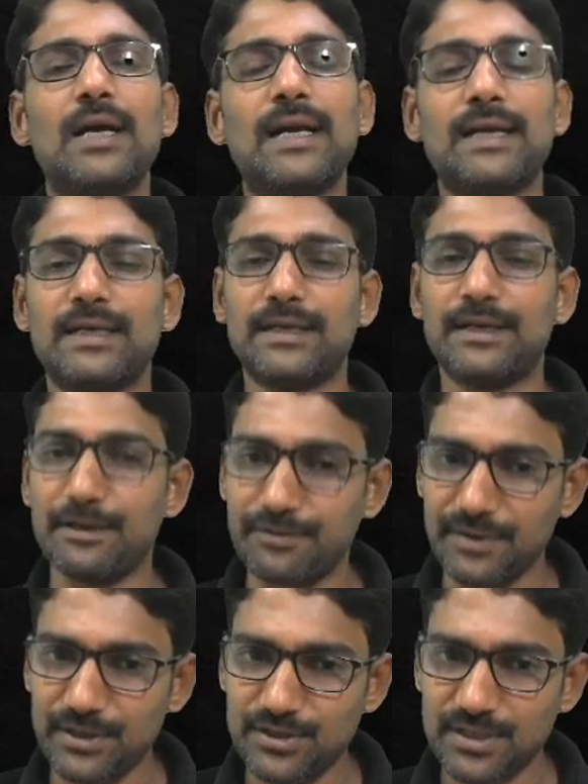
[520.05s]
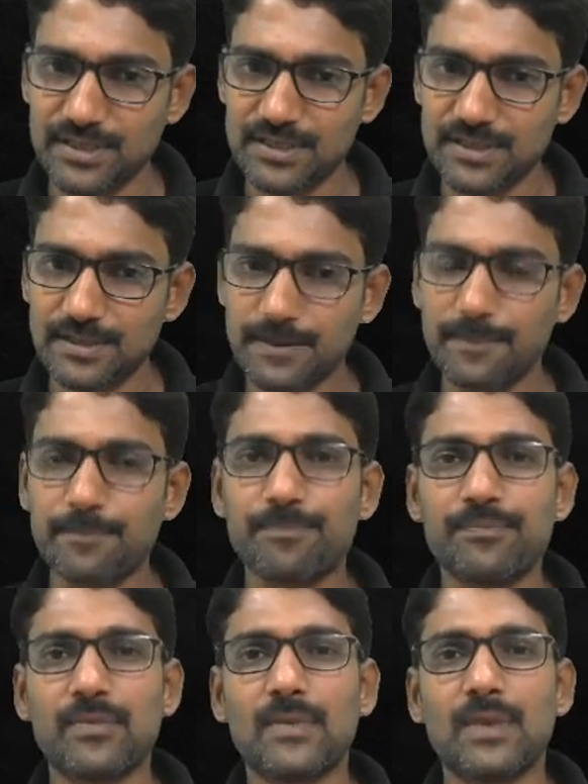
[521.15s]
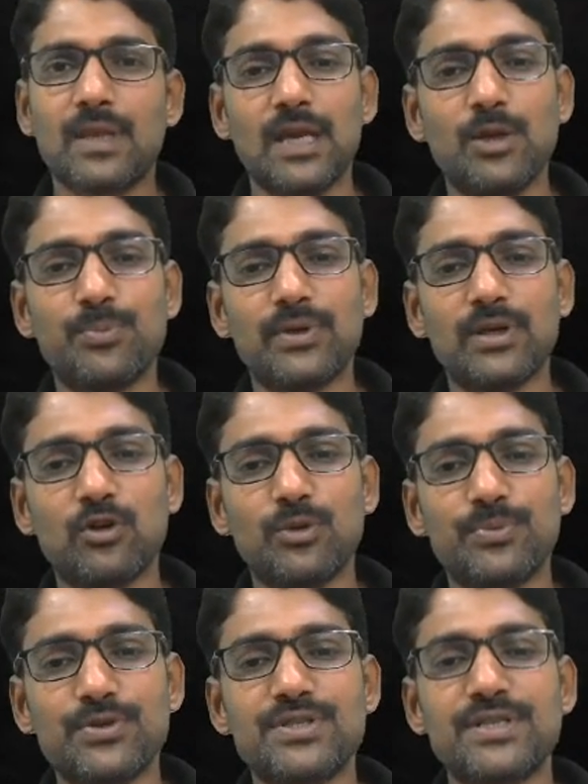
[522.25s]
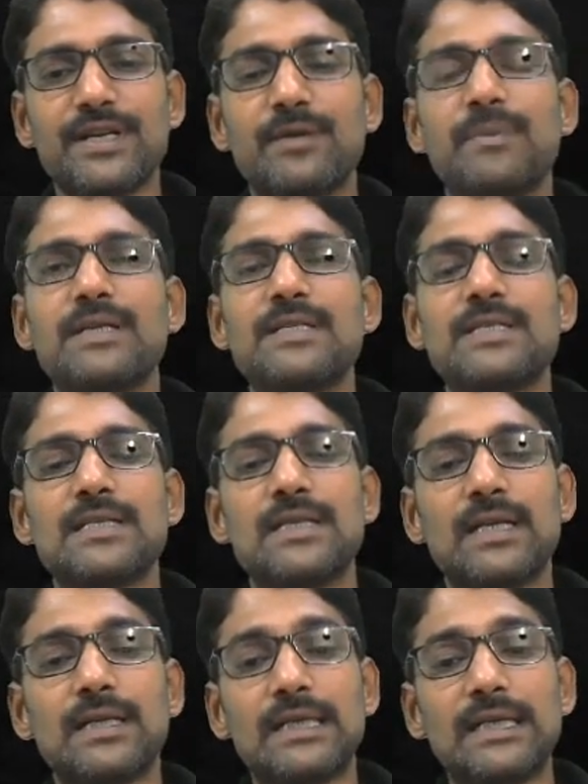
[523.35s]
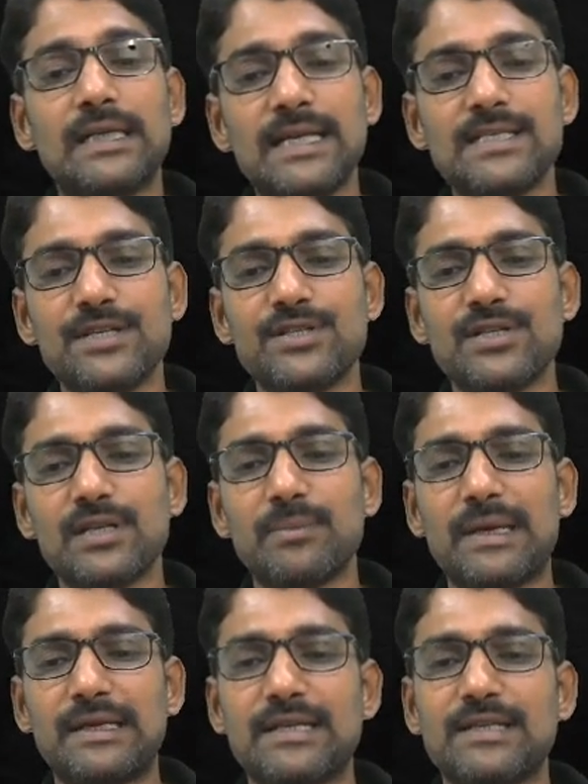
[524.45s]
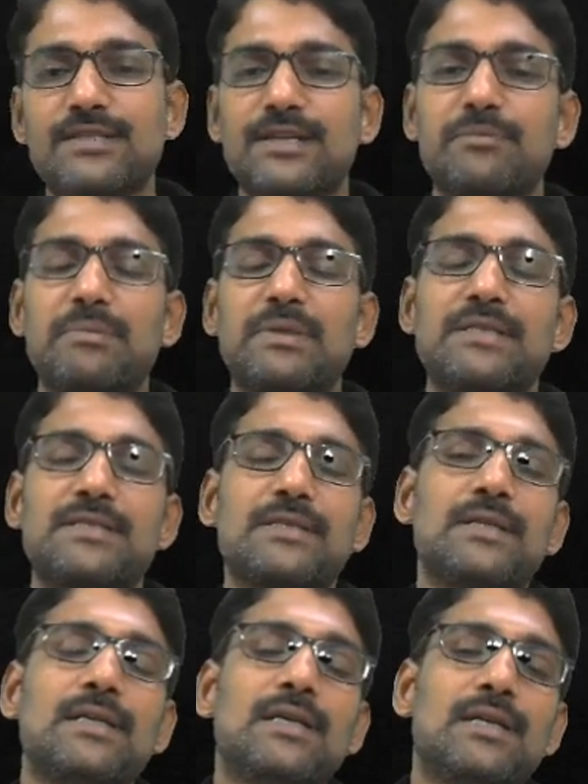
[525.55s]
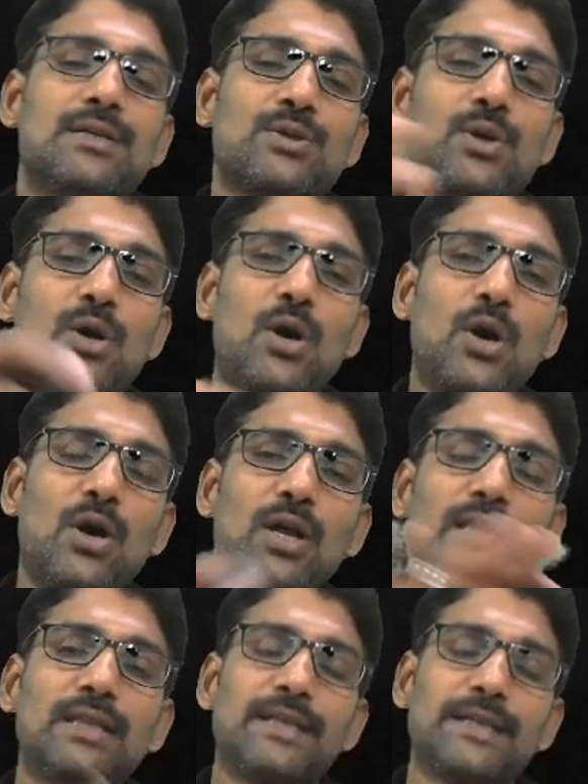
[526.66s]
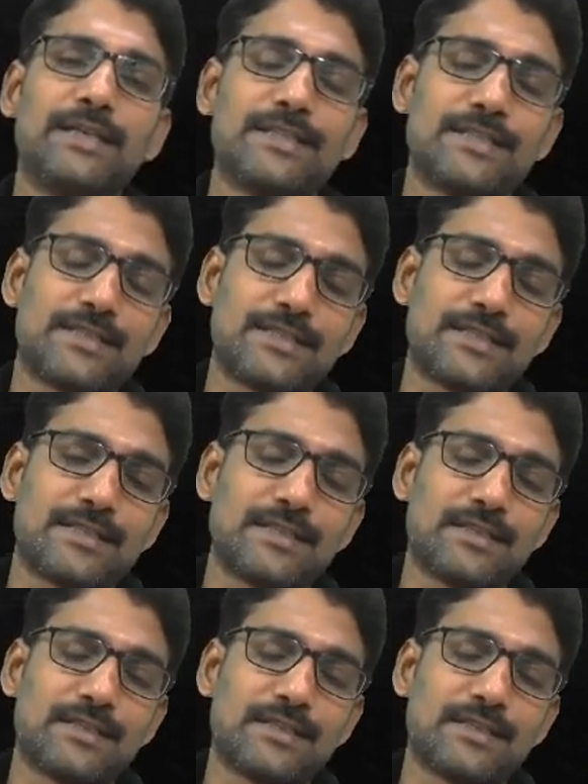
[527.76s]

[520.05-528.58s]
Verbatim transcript: and definitions input output statements decision making statements. So all these